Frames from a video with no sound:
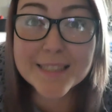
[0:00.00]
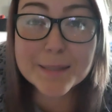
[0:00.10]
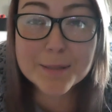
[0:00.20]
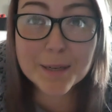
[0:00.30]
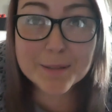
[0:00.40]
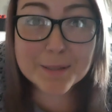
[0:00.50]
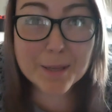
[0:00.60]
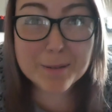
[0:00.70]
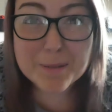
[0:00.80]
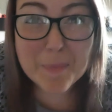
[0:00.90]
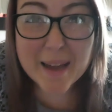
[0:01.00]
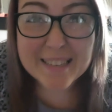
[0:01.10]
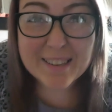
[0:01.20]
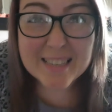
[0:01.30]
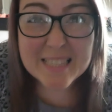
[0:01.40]
So, excuse the
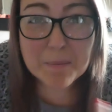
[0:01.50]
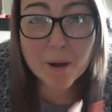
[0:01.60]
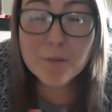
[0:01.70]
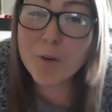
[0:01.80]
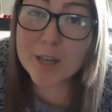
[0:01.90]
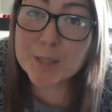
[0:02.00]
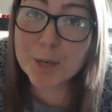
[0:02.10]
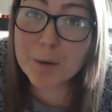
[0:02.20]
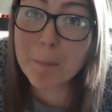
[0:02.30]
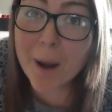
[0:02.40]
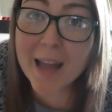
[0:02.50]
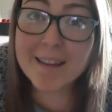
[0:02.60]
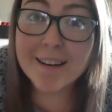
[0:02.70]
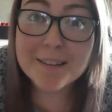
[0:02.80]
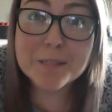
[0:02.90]
bad lighting, but I thought I'd show you
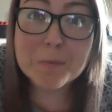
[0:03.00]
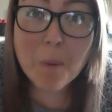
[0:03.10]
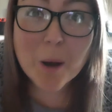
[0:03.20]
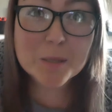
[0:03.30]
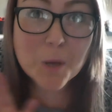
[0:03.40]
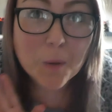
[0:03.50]
my smart